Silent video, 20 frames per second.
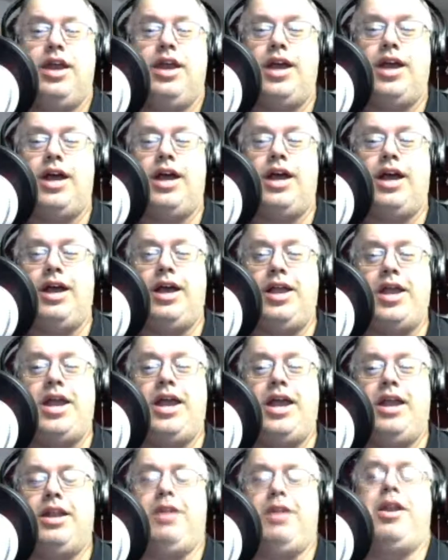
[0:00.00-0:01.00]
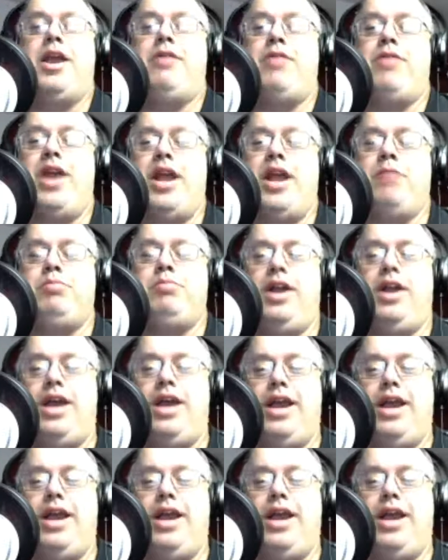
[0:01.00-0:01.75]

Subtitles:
and ran a play